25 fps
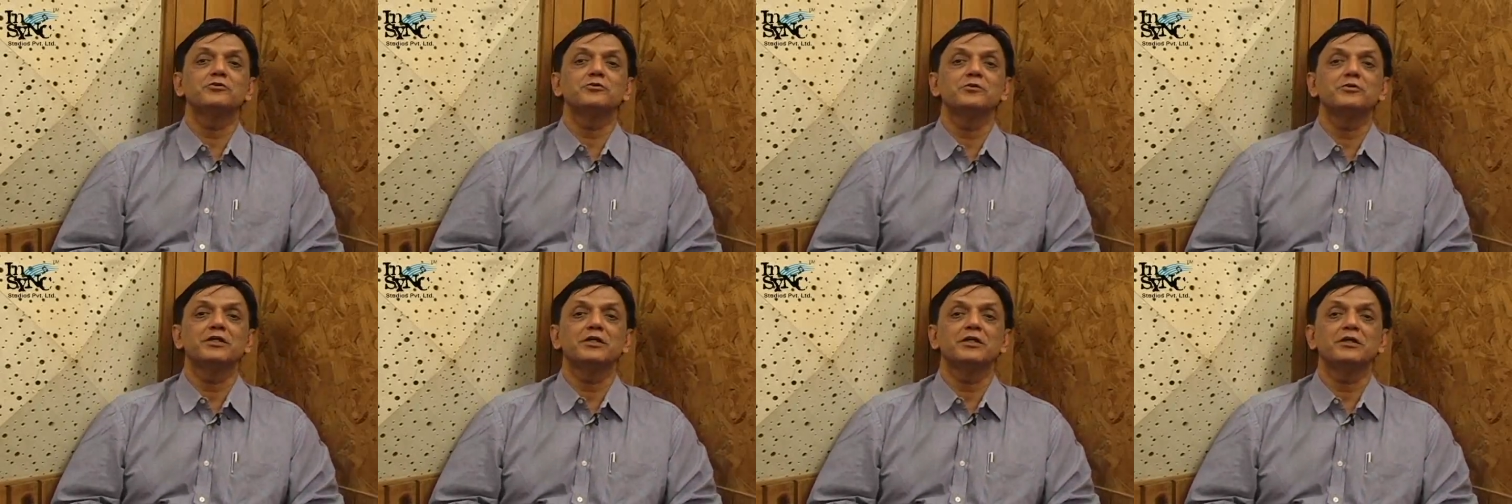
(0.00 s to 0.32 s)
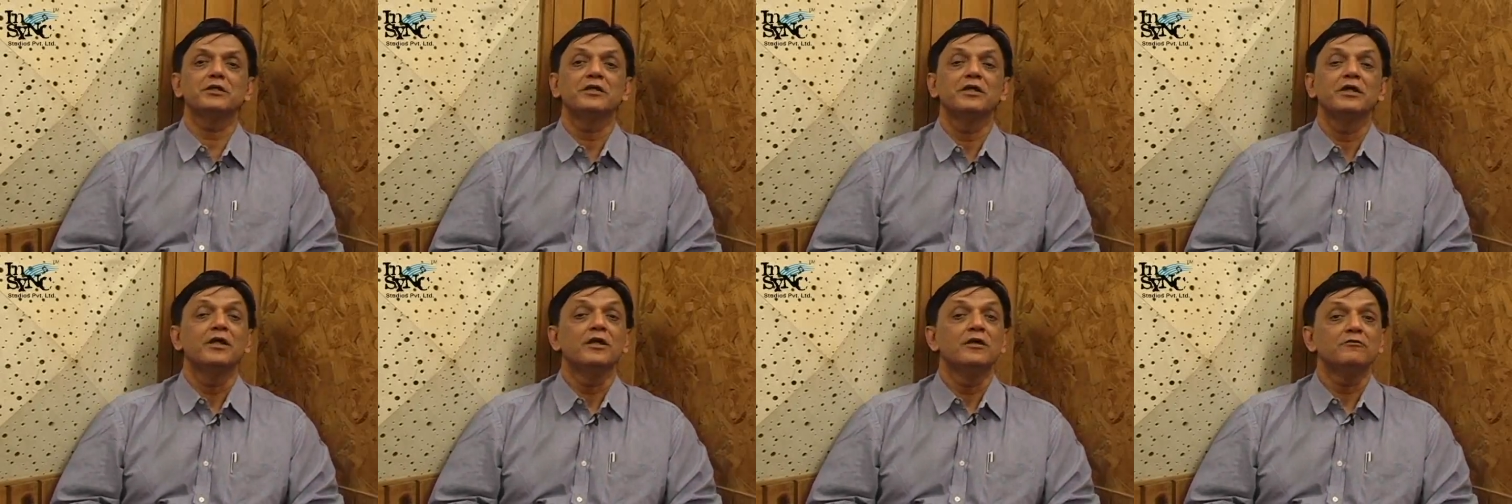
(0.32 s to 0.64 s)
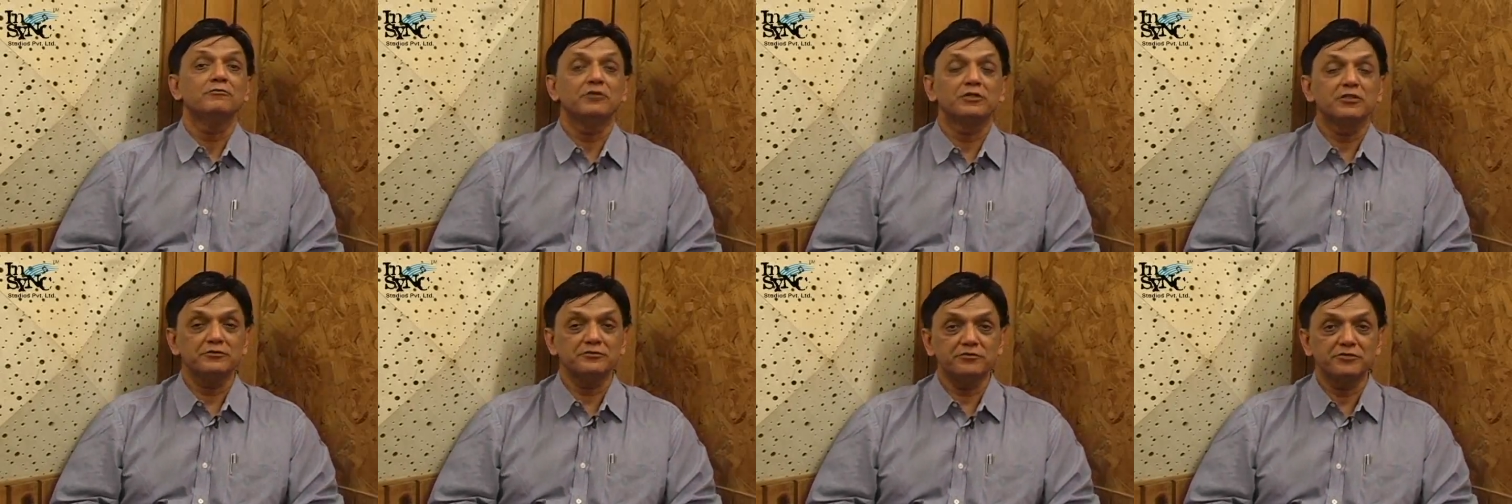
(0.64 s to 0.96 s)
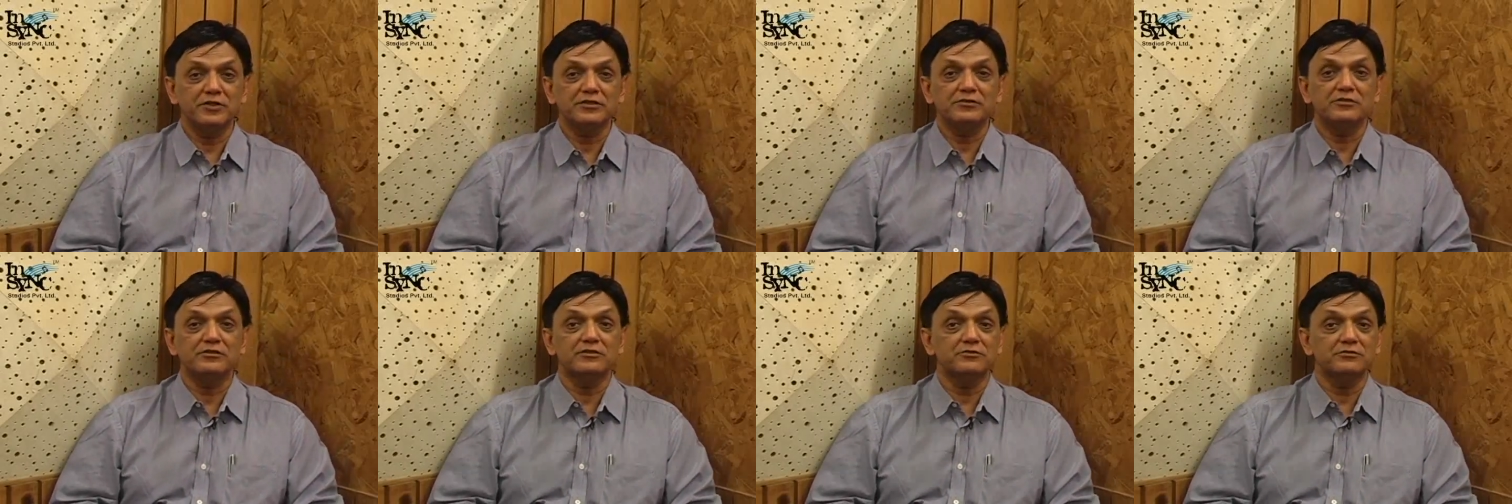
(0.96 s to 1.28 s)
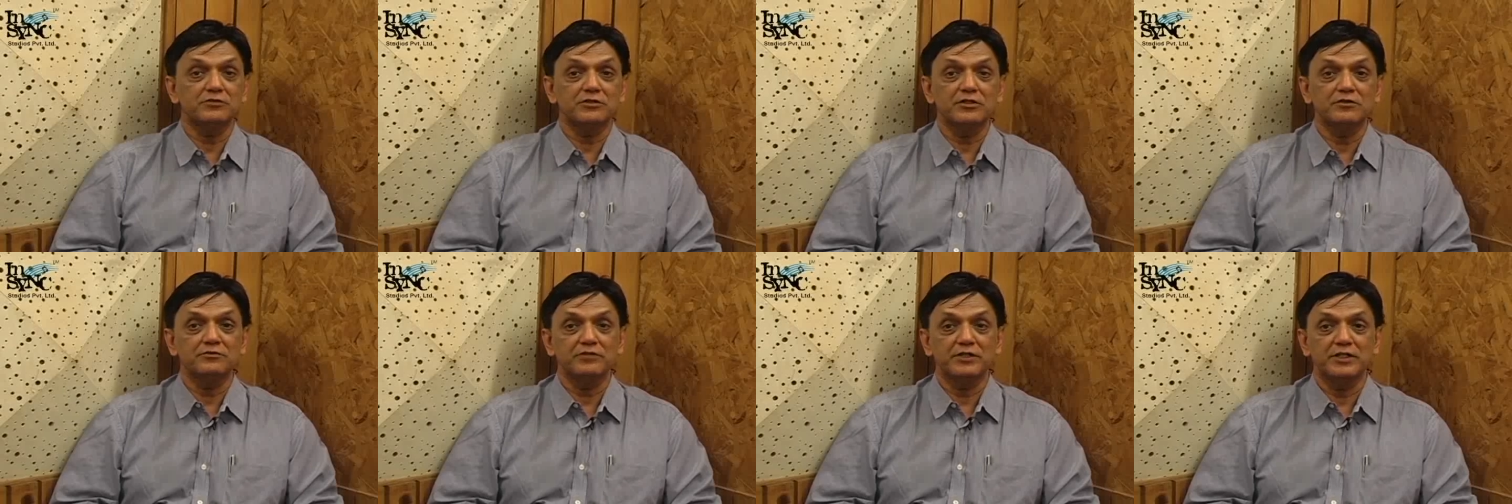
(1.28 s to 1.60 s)
Union for the
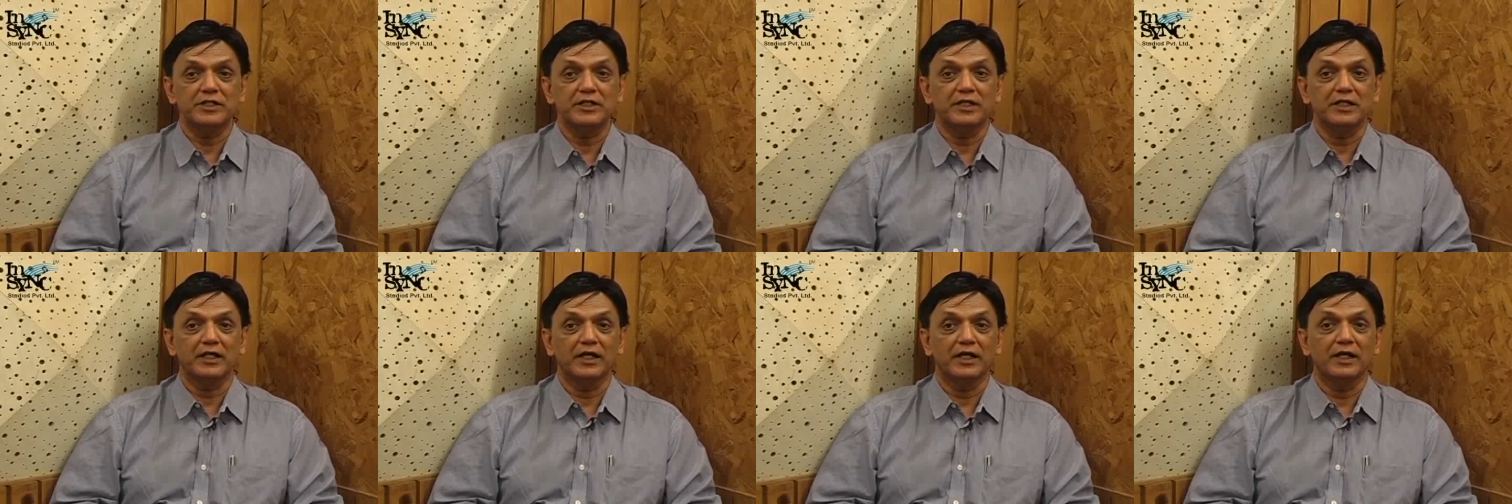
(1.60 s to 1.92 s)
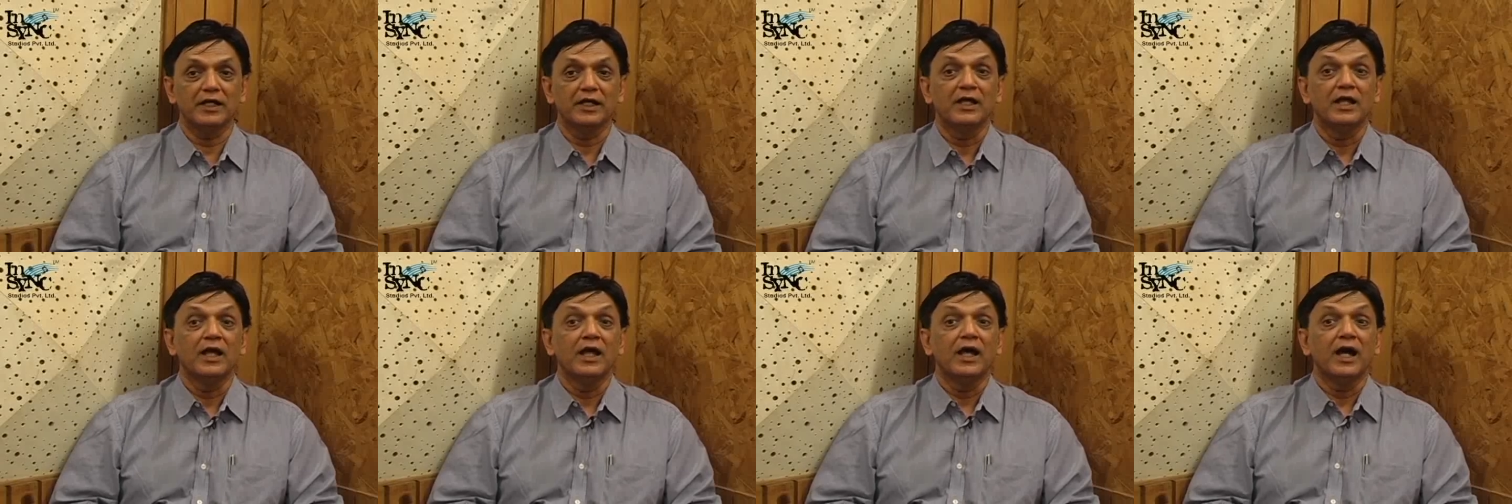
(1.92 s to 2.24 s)
Festival of India,